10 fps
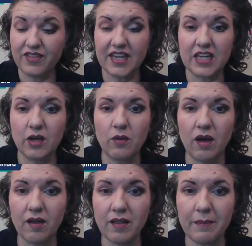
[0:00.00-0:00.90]
They know
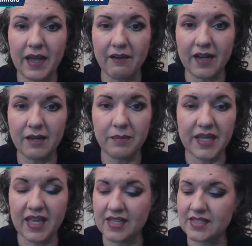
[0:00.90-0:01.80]
all about it
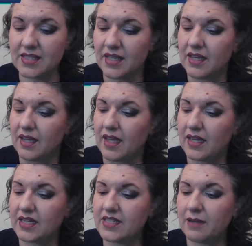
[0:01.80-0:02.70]
because
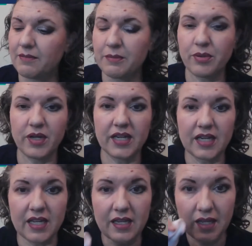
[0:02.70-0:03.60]
anytime they put
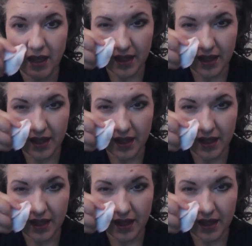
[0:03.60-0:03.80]
any